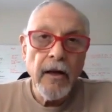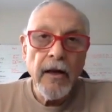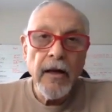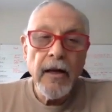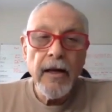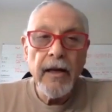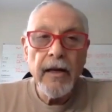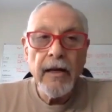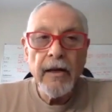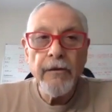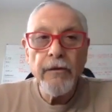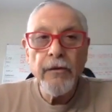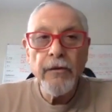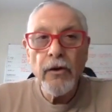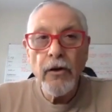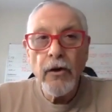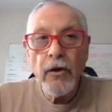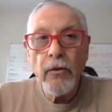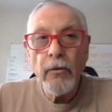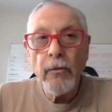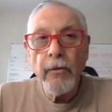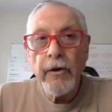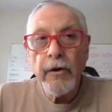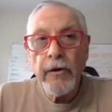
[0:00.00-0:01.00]
And even
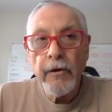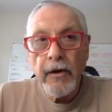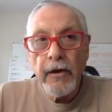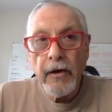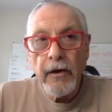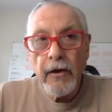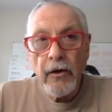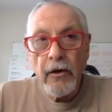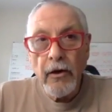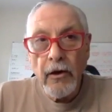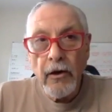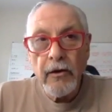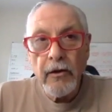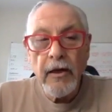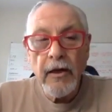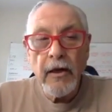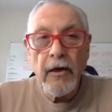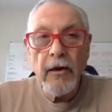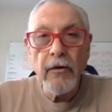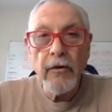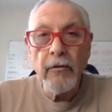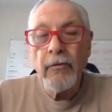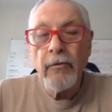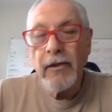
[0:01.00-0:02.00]
though we're in
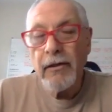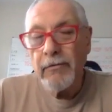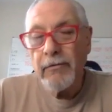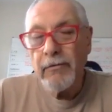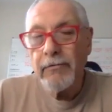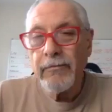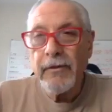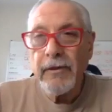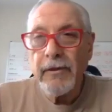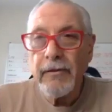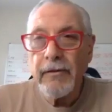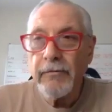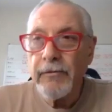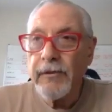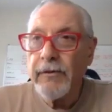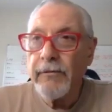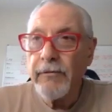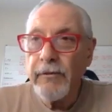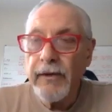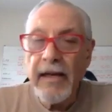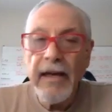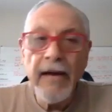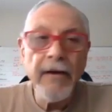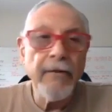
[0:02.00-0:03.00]
lockdown, well,
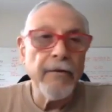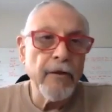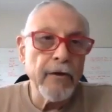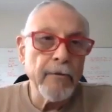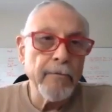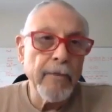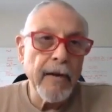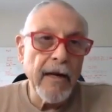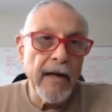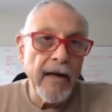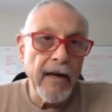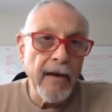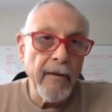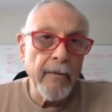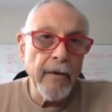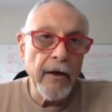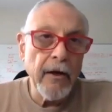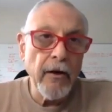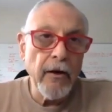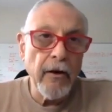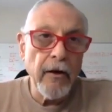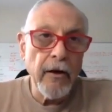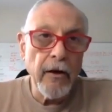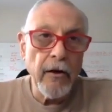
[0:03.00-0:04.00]
we have this
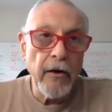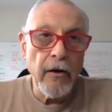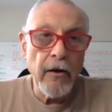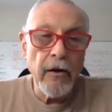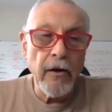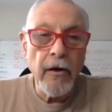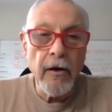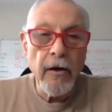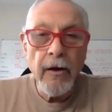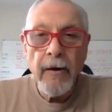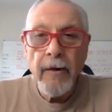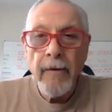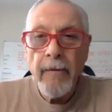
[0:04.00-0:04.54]
pandemic going on,